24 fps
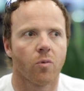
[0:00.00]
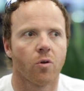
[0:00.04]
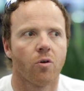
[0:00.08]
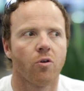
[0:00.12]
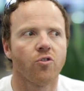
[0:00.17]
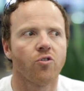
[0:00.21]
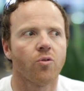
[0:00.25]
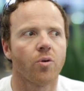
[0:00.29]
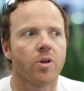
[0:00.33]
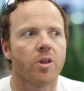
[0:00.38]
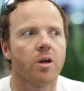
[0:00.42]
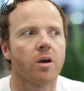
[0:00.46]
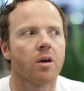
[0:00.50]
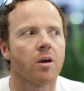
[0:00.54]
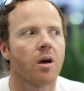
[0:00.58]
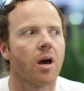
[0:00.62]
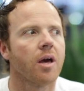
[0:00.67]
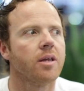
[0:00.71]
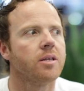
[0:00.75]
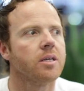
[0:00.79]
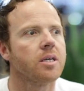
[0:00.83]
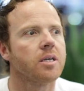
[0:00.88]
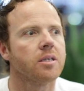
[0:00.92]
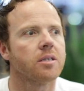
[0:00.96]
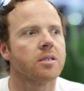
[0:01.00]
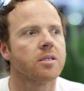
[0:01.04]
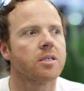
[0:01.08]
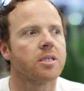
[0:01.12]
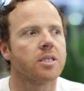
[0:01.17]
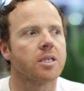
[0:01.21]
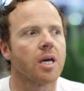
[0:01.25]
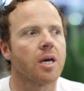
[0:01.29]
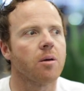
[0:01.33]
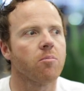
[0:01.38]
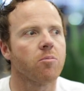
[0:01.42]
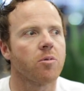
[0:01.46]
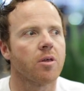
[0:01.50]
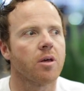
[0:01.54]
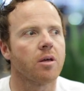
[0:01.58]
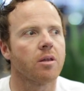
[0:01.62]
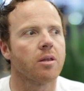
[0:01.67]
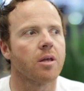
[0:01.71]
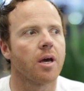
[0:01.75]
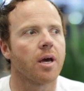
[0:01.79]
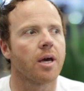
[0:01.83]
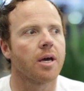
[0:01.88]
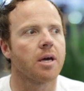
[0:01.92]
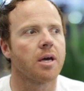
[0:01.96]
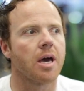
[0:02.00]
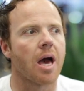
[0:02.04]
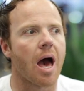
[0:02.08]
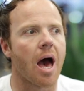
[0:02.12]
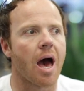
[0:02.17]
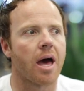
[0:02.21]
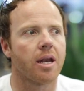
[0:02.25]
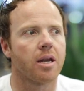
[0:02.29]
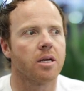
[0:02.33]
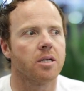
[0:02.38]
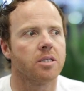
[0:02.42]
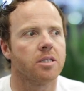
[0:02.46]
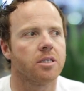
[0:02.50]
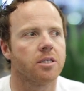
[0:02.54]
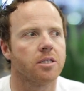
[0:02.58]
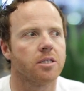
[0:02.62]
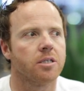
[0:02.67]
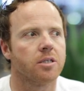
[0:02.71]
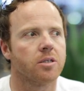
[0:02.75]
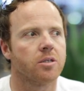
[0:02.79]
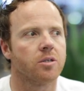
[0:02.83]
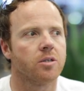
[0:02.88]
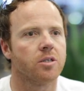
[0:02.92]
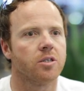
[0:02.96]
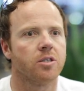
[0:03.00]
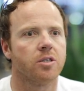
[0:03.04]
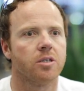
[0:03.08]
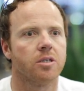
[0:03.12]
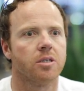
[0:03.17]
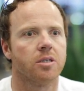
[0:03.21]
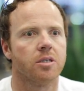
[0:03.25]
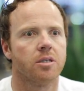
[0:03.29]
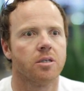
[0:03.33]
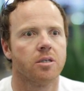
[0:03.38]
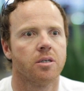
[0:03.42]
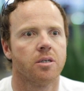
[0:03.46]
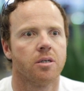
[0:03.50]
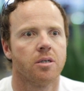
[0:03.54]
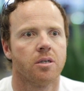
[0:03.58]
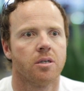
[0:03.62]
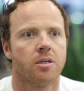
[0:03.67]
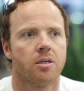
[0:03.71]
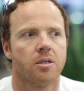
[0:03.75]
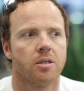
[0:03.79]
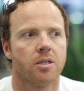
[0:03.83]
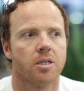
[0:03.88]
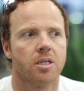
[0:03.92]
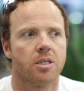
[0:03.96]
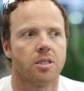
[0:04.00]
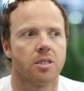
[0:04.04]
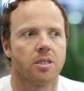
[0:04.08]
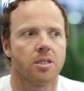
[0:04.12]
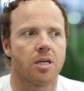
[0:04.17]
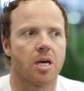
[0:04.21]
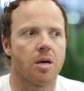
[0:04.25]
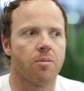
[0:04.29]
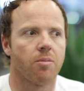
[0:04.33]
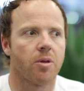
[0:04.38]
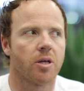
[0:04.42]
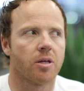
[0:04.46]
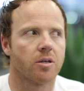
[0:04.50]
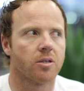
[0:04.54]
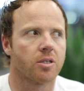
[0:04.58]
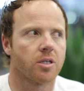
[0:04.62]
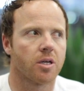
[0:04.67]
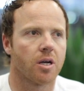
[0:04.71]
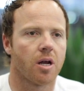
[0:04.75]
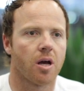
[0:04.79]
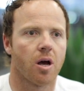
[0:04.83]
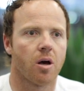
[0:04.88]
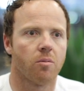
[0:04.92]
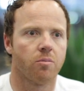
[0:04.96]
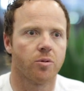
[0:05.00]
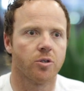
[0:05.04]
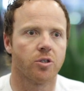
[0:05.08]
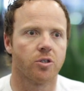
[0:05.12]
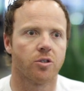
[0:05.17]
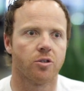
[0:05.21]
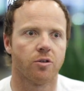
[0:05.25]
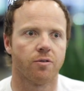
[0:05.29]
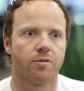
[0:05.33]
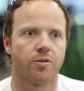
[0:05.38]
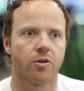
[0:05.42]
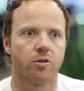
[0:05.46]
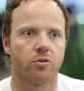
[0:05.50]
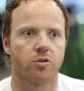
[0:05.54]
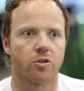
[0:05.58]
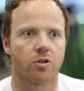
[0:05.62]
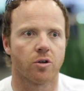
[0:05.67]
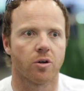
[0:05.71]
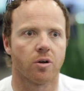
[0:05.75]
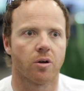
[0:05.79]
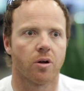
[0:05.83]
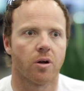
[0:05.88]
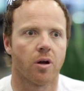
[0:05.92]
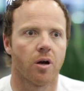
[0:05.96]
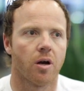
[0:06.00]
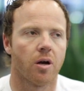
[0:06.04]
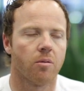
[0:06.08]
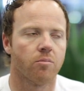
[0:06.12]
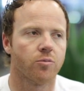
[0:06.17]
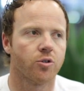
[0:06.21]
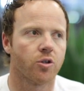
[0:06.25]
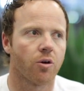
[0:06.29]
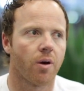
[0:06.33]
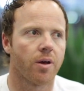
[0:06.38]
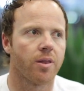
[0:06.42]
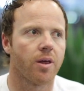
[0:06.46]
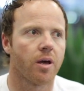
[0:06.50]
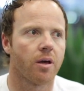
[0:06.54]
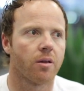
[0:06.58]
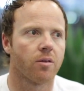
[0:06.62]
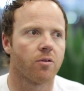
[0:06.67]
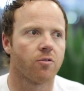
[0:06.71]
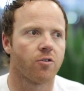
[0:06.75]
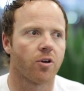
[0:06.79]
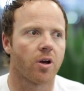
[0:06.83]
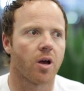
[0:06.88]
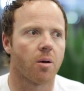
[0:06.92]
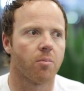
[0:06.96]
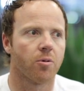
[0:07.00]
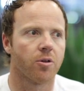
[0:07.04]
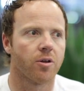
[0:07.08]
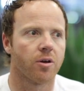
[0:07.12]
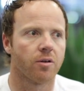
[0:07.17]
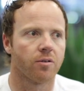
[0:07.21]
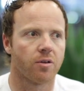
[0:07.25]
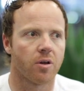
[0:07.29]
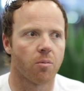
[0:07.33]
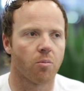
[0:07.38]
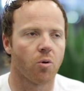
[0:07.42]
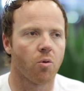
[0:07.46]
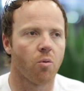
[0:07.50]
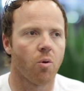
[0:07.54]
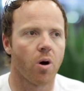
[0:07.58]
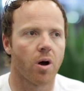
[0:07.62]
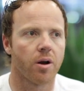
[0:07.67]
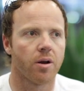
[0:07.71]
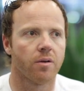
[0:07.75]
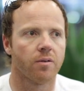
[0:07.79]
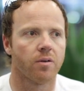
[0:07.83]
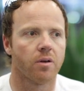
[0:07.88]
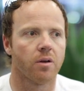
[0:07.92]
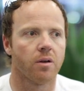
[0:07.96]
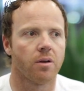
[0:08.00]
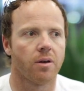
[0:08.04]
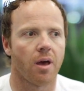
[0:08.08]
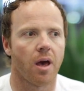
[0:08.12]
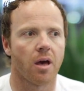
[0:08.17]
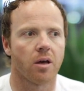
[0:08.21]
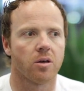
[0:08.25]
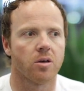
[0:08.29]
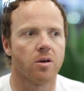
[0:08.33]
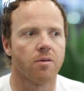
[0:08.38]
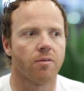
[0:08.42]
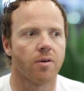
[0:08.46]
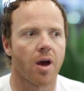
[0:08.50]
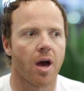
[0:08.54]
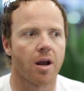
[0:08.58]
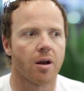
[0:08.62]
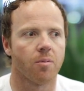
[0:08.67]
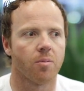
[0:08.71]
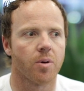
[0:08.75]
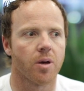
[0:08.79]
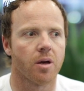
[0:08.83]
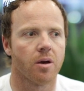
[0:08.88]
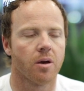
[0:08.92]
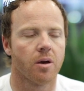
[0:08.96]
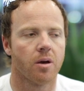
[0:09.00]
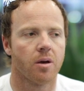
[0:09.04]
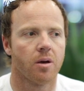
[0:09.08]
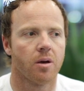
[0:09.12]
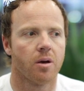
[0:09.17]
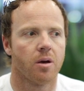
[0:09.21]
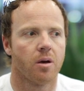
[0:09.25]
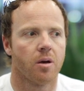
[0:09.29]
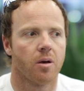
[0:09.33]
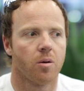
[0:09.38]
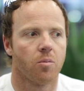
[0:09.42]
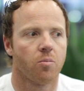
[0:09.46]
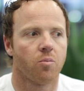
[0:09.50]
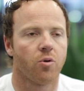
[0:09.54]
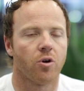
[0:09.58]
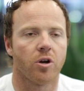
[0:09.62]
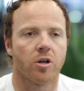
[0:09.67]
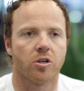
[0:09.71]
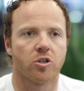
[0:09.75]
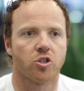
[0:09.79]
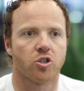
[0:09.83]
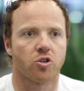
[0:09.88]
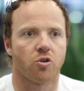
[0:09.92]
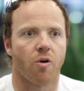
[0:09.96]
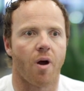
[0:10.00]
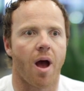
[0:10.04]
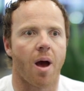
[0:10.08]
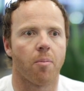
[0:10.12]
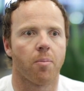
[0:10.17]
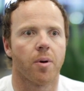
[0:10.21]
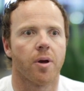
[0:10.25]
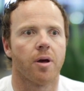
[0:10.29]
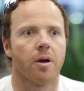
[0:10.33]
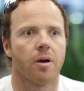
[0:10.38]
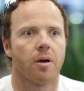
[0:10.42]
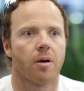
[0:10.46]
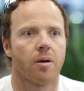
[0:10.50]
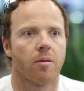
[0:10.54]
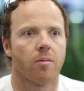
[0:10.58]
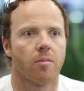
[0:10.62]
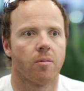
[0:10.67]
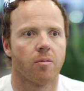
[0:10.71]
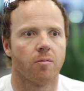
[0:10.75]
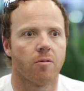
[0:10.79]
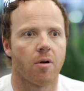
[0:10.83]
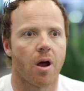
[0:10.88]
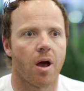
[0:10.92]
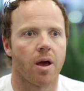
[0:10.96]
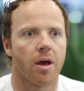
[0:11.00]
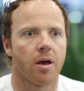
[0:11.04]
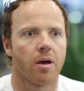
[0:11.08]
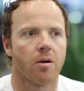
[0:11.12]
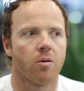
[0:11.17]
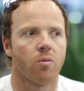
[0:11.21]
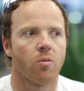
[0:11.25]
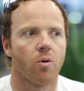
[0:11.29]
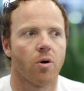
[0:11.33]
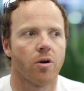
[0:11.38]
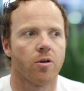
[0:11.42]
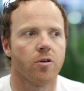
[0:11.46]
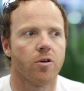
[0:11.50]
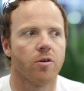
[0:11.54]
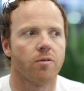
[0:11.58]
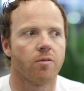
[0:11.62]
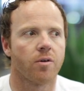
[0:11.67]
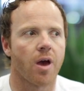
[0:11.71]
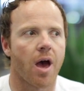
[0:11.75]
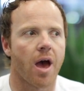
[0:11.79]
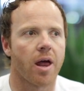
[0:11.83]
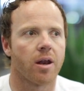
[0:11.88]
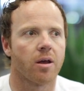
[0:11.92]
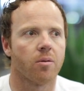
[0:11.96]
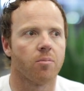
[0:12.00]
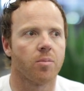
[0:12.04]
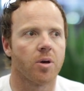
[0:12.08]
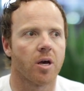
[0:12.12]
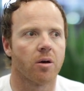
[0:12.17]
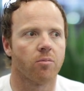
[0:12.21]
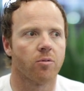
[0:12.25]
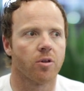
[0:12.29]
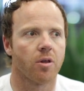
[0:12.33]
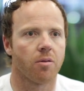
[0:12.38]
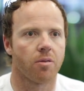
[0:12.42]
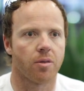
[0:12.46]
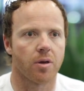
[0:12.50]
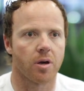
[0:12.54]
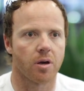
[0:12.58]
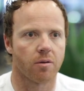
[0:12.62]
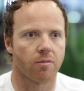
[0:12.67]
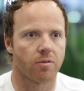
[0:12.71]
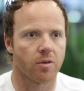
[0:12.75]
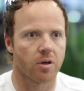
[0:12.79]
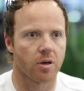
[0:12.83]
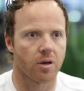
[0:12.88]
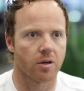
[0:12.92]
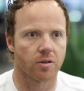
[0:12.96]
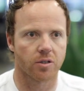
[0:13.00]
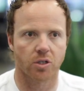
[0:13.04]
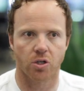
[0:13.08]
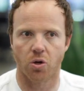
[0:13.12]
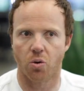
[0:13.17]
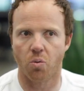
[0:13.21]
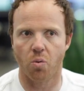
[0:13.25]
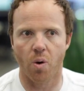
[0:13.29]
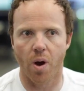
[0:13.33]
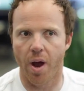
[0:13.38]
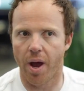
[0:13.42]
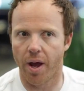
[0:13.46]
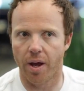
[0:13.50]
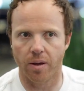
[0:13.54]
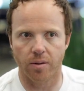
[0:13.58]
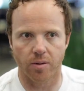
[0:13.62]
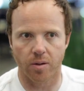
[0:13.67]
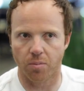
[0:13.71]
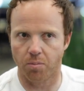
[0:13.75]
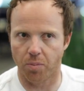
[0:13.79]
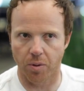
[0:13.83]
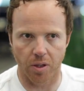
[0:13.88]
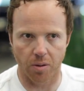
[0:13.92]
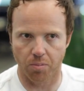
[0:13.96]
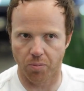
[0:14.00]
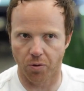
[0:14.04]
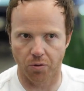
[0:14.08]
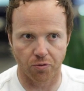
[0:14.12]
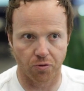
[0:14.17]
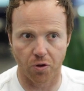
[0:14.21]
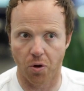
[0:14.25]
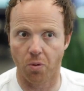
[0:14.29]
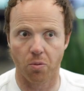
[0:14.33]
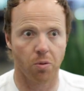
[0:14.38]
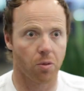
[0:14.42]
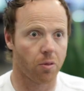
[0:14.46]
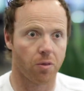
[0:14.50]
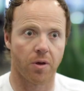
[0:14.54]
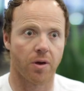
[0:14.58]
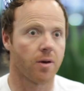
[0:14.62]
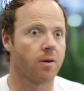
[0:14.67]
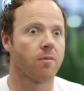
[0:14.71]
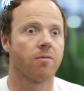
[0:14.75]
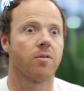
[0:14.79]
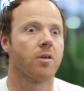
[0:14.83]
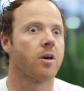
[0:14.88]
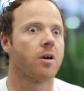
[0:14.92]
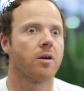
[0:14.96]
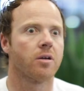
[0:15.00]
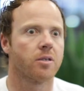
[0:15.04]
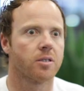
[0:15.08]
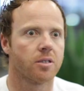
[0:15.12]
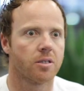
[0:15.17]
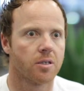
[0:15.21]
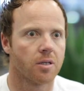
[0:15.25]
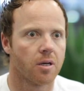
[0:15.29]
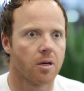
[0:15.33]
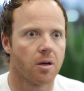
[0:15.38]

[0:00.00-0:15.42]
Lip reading: So I think the same thing that got us here is the same thing that's going to help us in the future. So I think there's a couple things. Number one is, in tech, you've got to be pretty scrappy, right? Where you've got to be able to think of things in a way that people don't think of things.